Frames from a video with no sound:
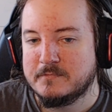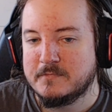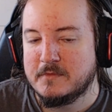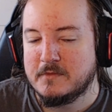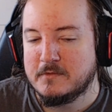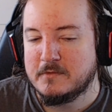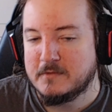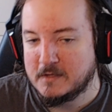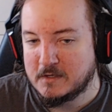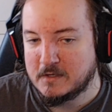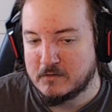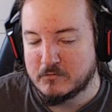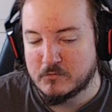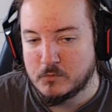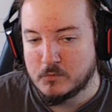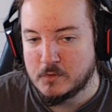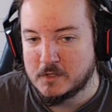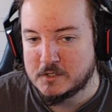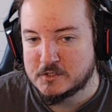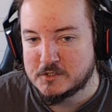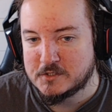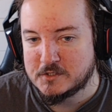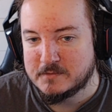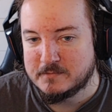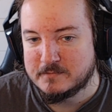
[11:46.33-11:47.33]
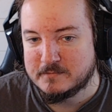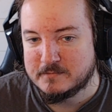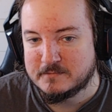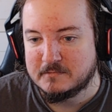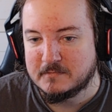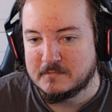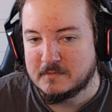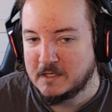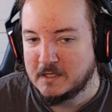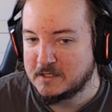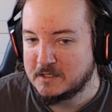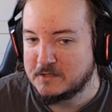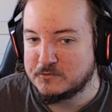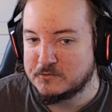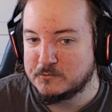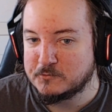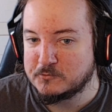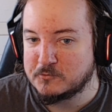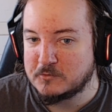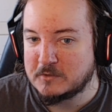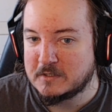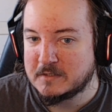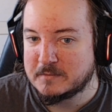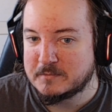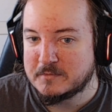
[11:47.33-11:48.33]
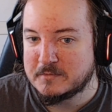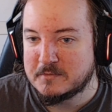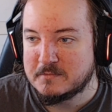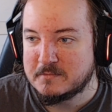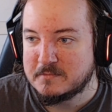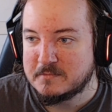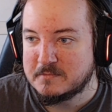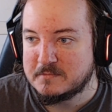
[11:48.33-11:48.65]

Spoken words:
Thank you for watching. Like and subscribe,